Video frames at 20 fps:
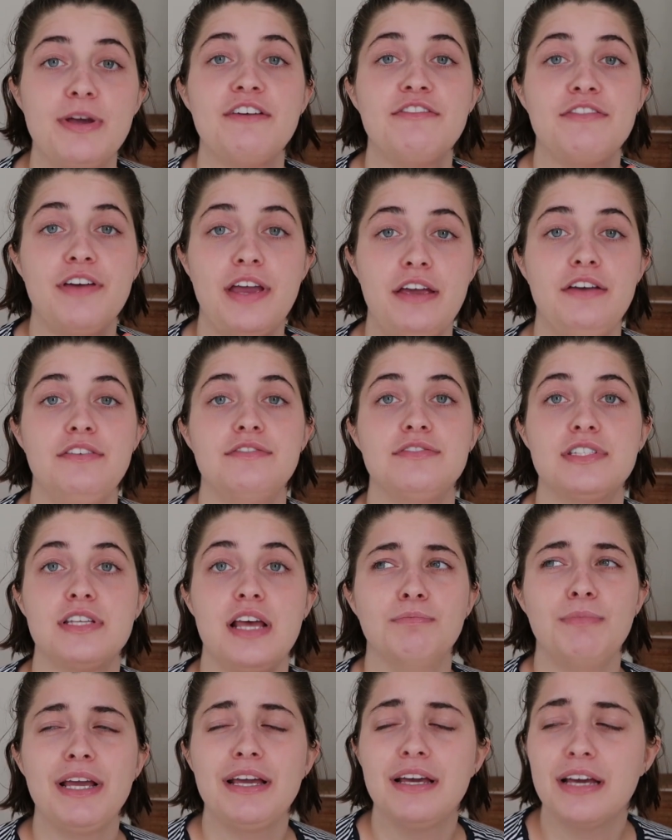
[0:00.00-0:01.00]
my faves.
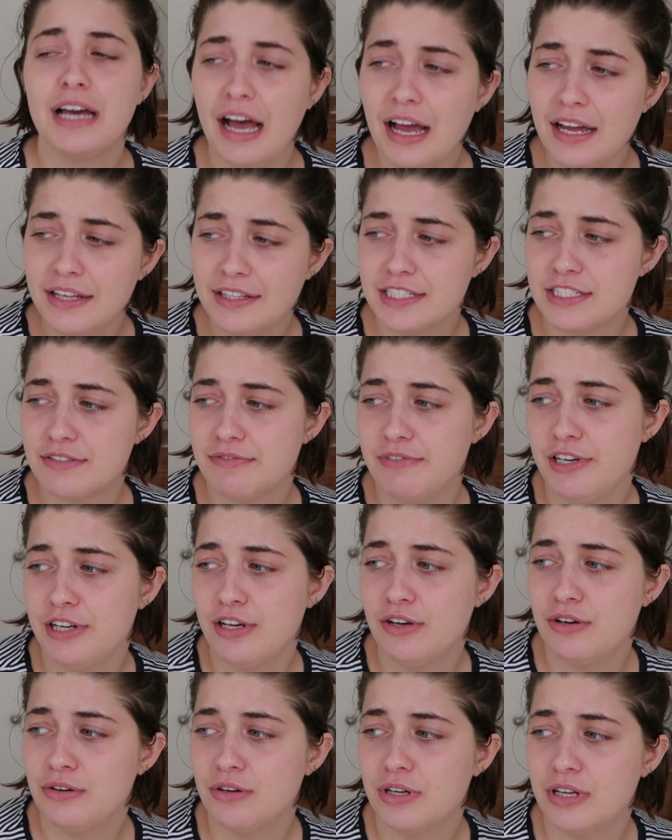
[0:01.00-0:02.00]
My God, this
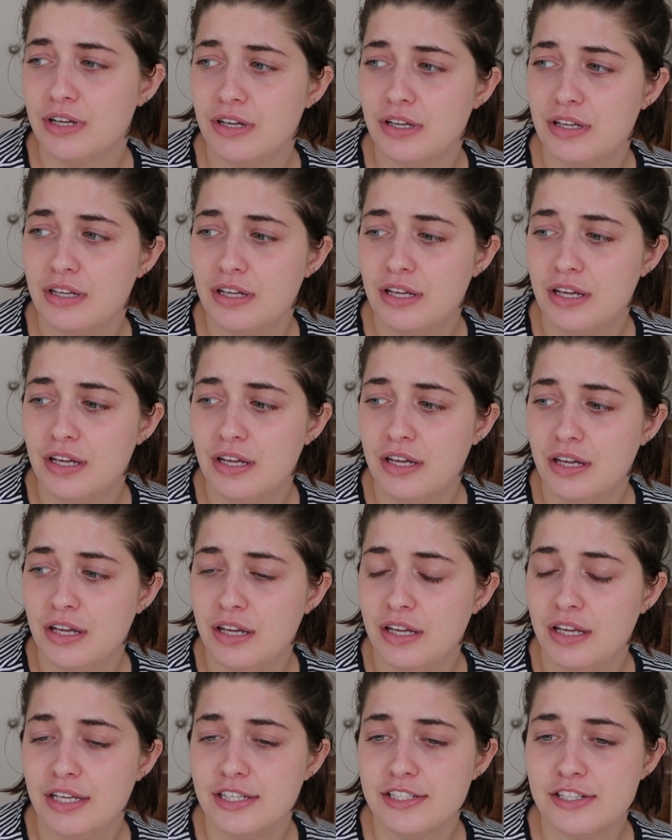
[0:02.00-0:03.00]
video
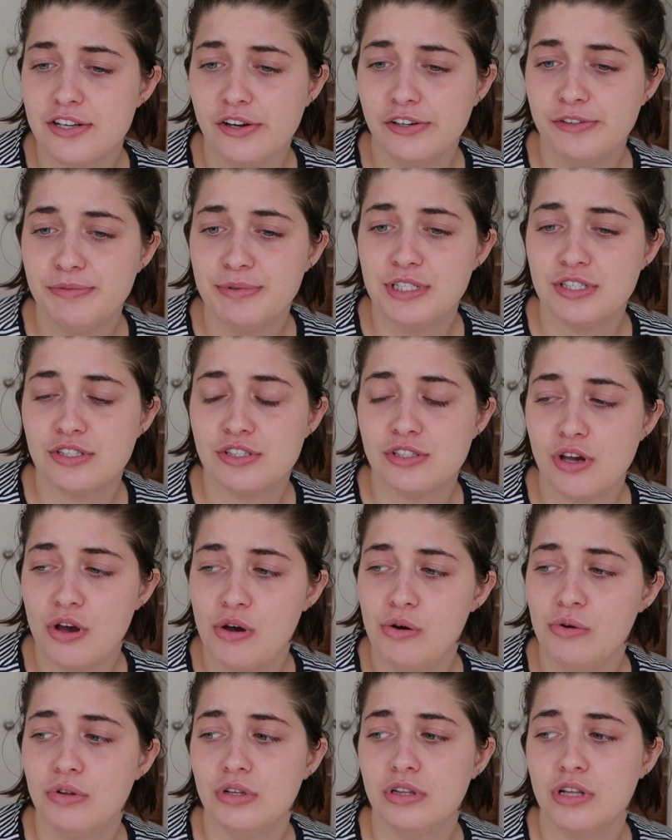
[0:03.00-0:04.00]
is going to be
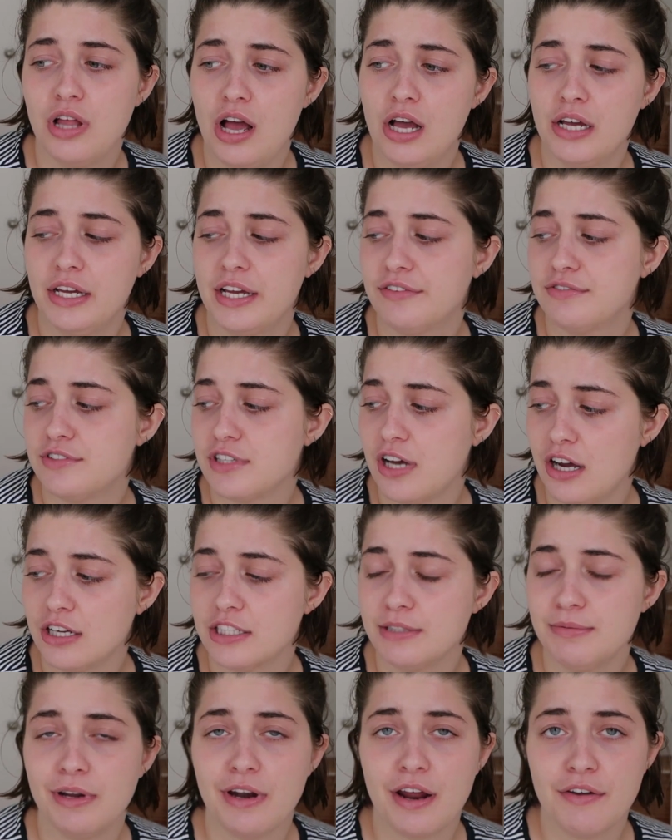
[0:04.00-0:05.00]
so long. I've
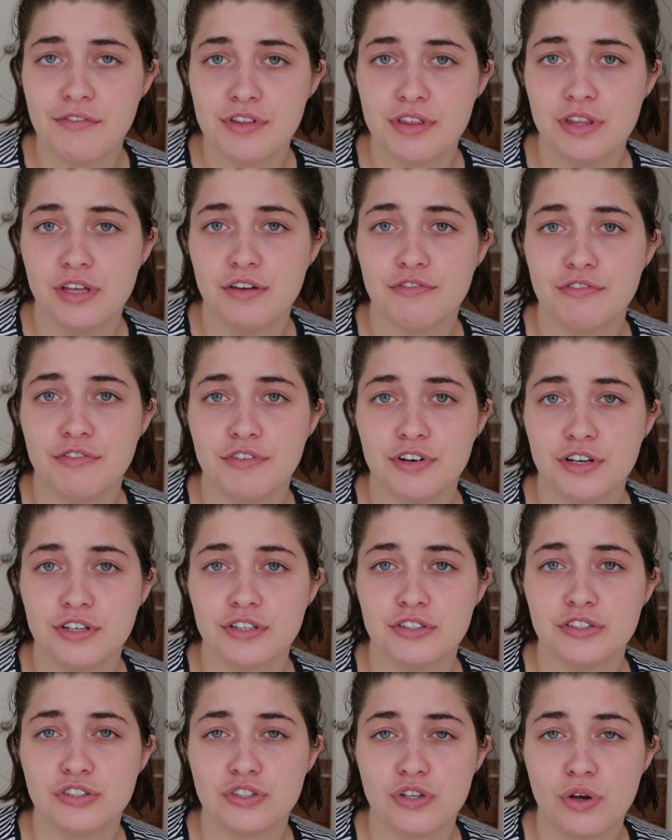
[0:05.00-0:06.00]
talked about everything
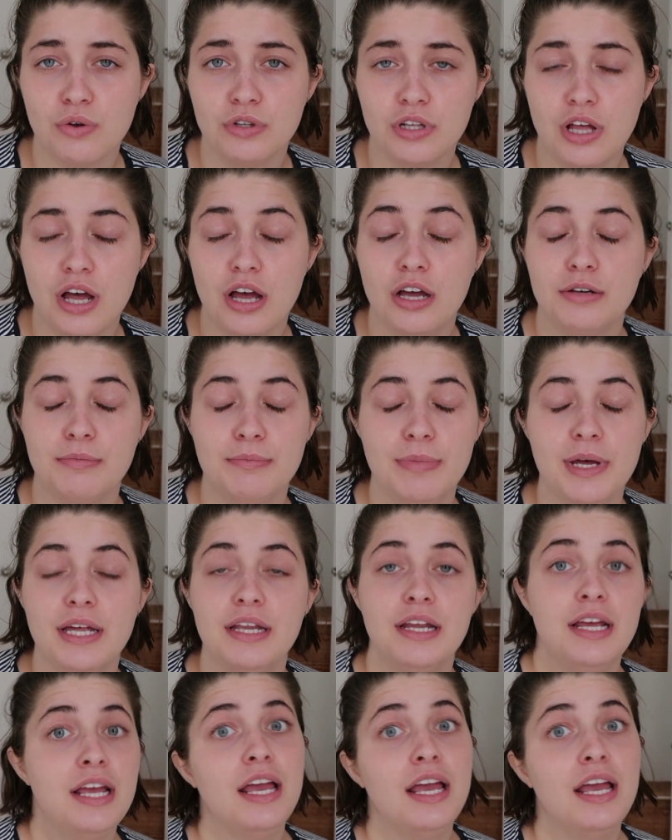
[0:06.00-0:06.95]
for so long. But